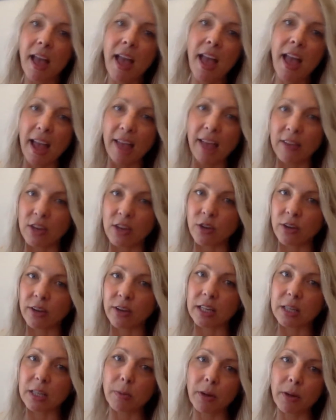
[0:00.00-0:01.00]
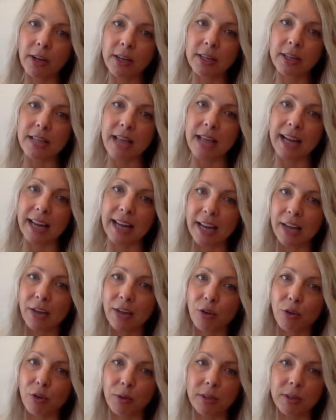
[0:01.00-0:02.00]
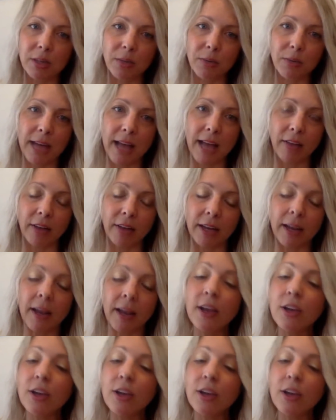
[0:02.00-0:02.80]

and that you can experience that in your 3D reality.